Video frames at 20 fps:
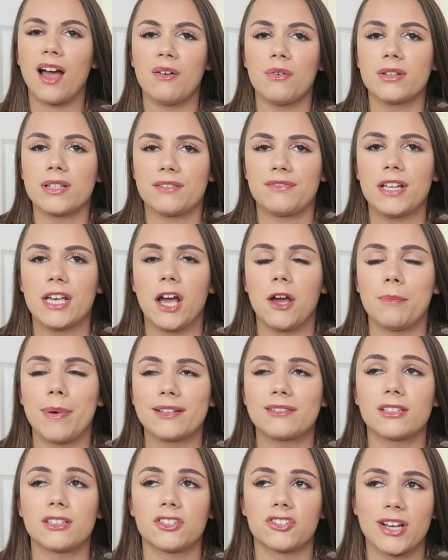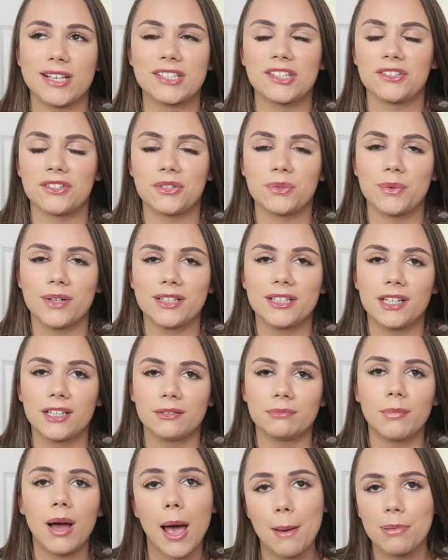I would definitely go back to the translucent one
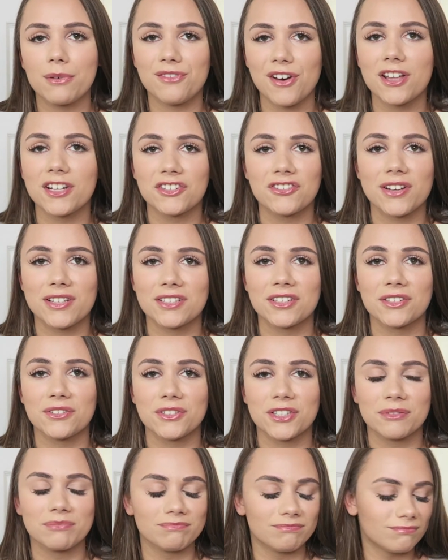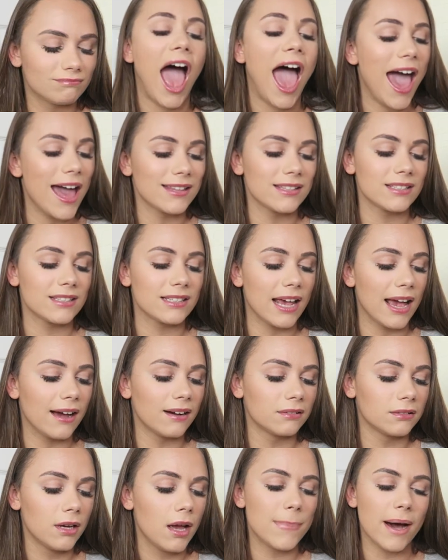though. I prefer the translucent, hands
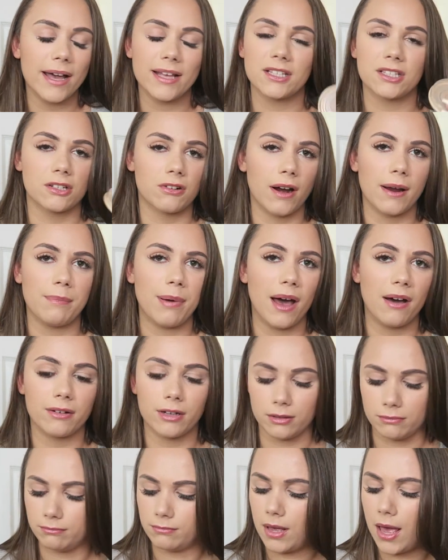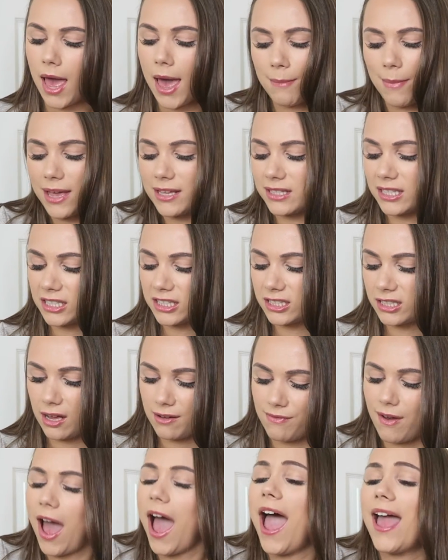down. But it's great powder. Amazing
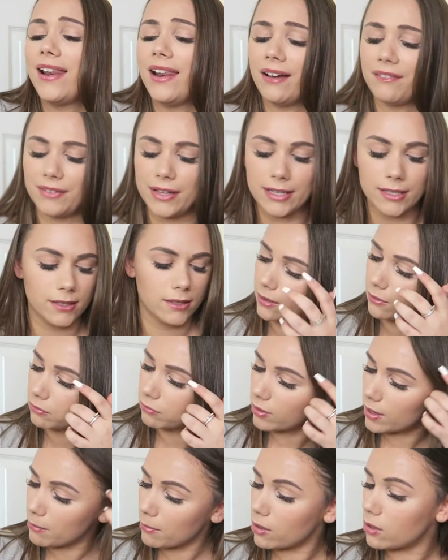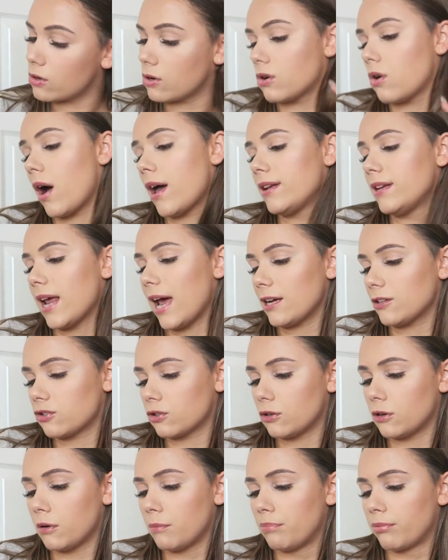stuff. I love it. The Rimmel
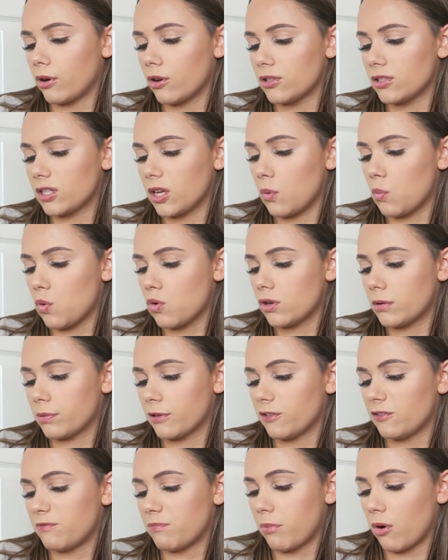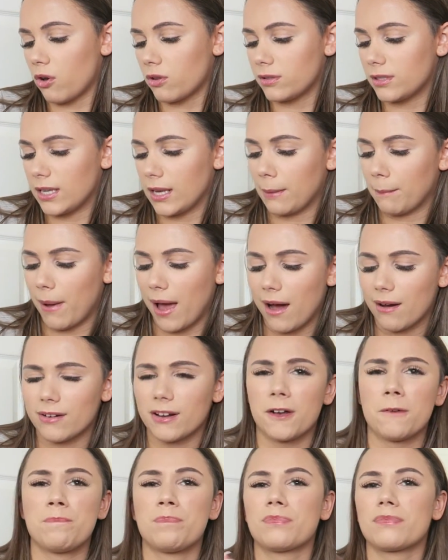Natural Bronzer Waterproof Bronzing
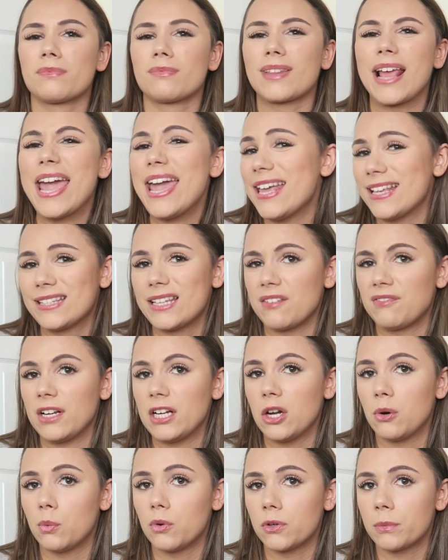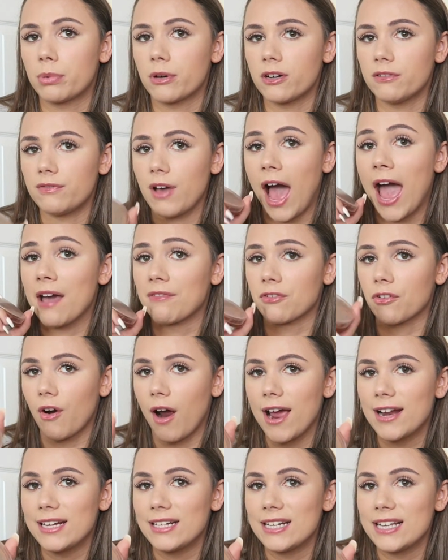Powder. It is definitely not waterproof. I have
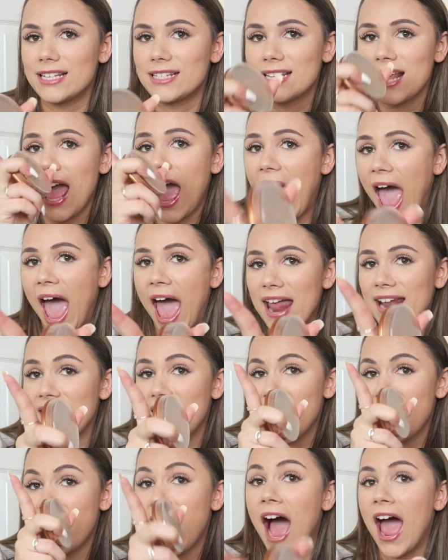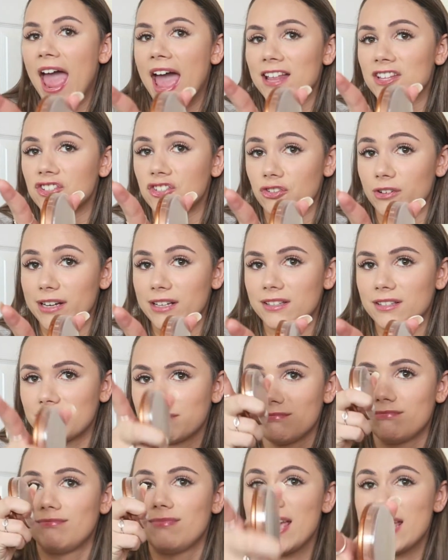cried in this and I had streaks.
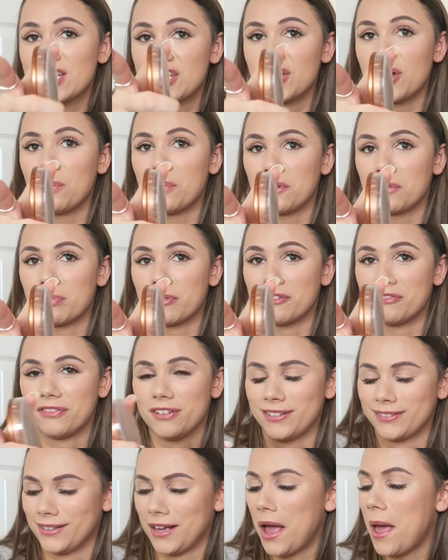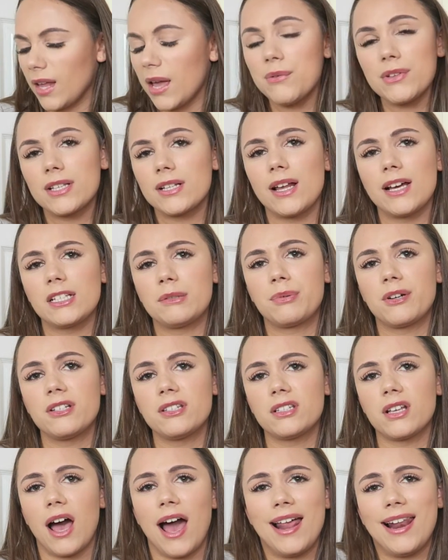It's not waterproof. It was a nice
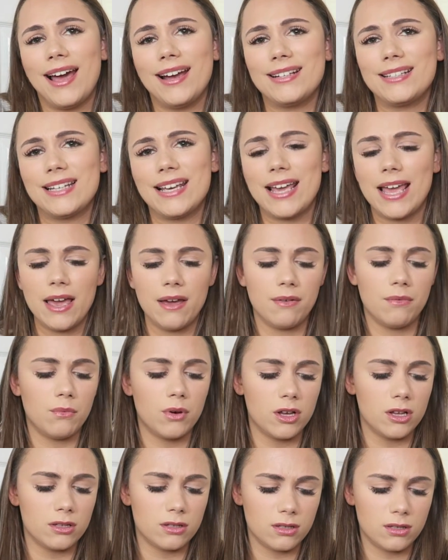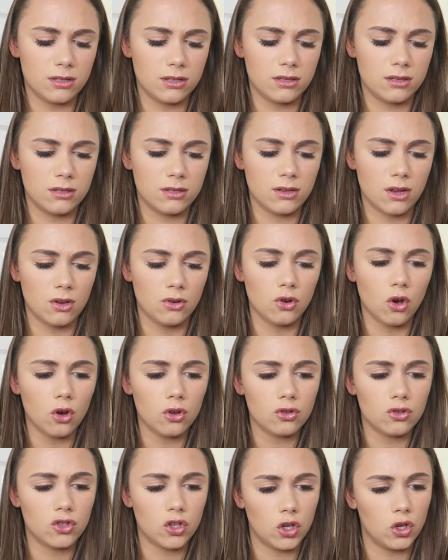bronzer. I liked it. It was
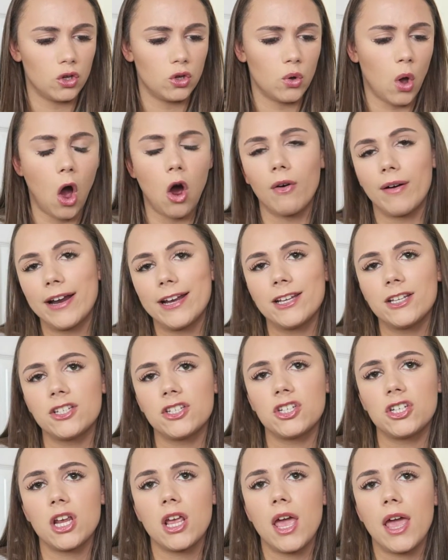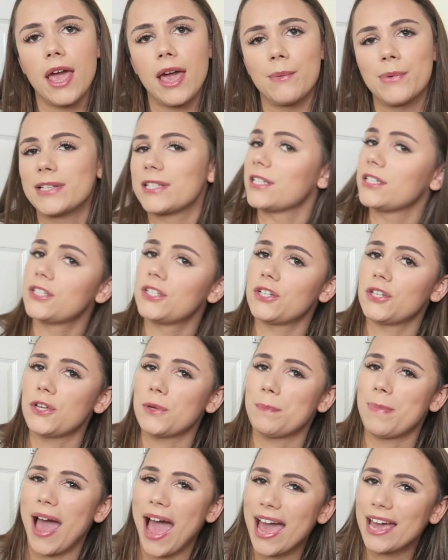not too orange. It wasn't
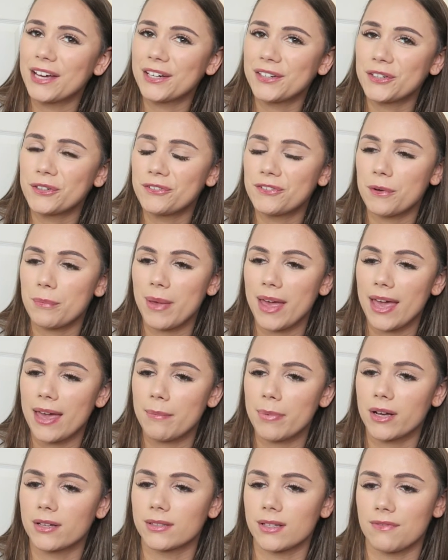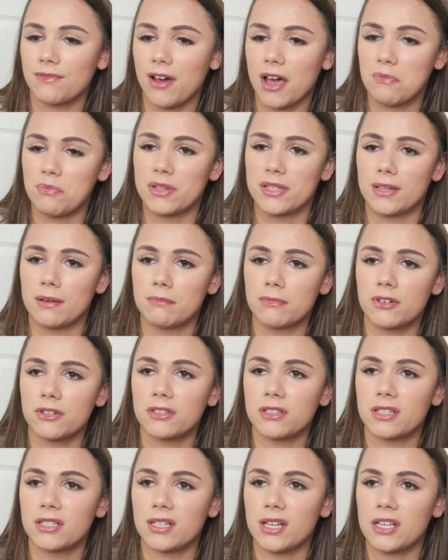too pale for me because I find with some
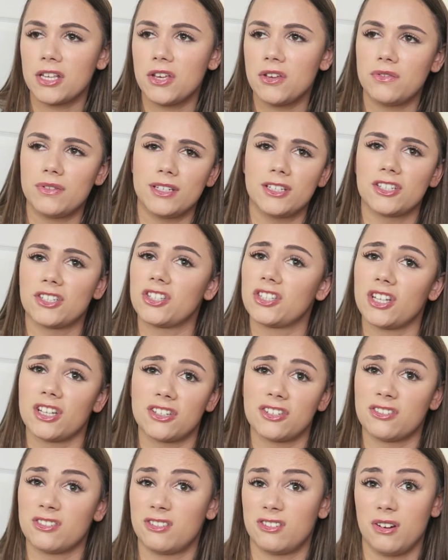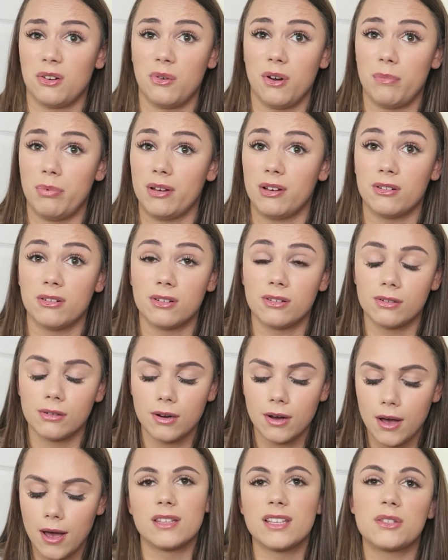bronzers I use it just doesn't show up at
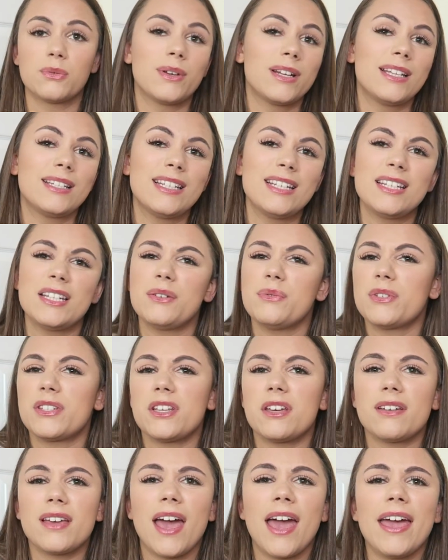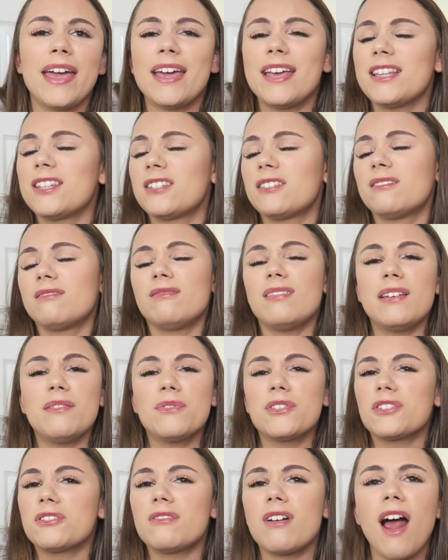all. This one it did. It was okay. It
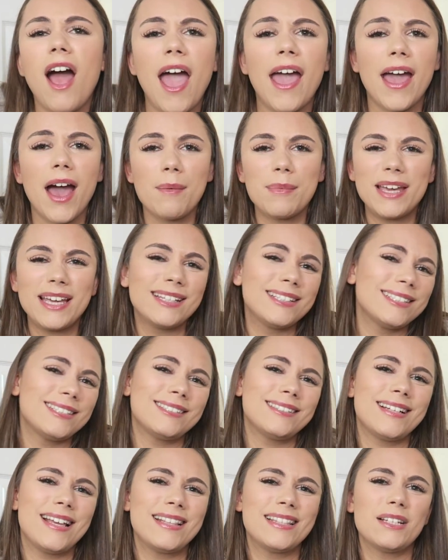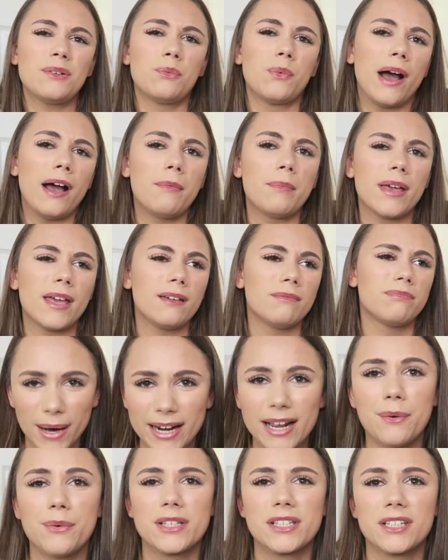was alright. I mean, it didn't wow me,
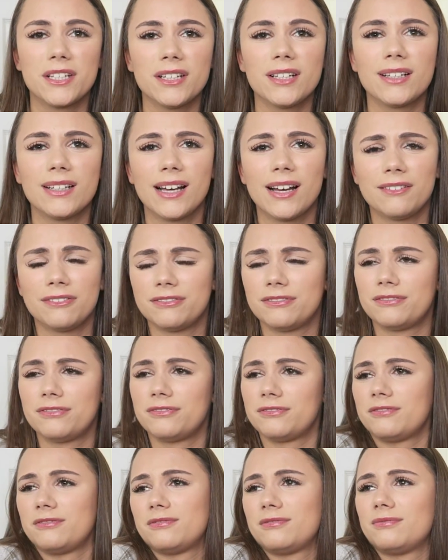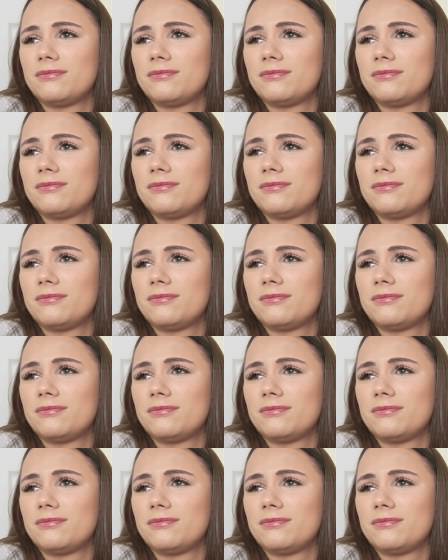but it was good enough